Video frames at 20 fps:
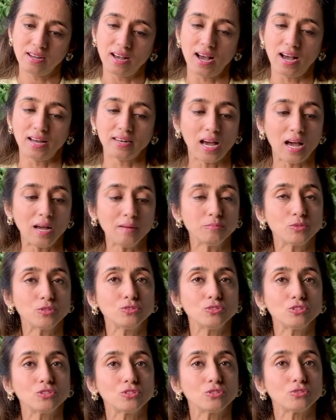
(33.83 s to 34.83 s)
and I'm going
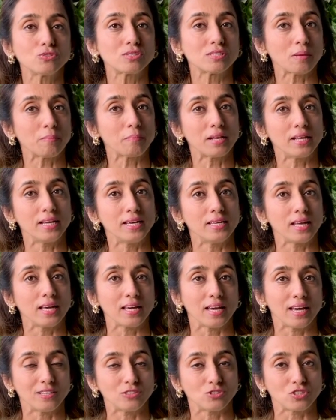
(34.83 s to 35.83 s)
to use some cleaning
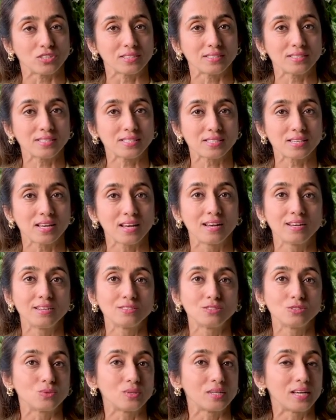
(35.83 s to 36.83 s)
agents
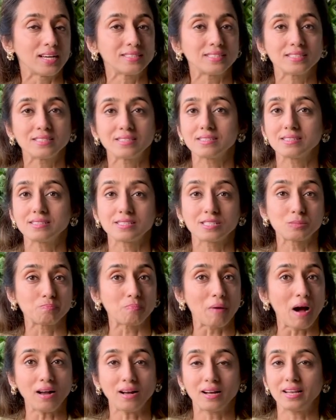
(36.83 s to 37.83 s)
to get it
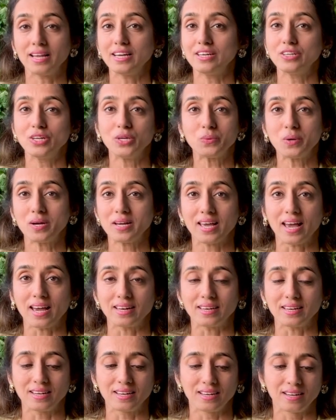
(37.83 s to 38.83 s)
sparkling new
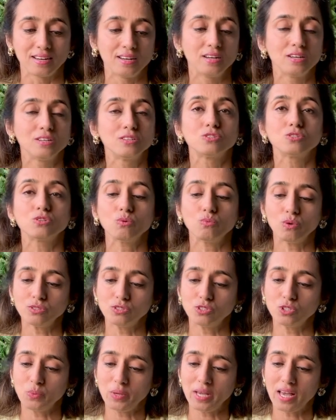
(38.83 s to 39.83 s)
again. So what
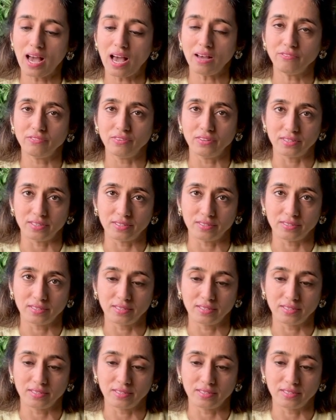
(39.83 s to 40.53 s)
do we have here?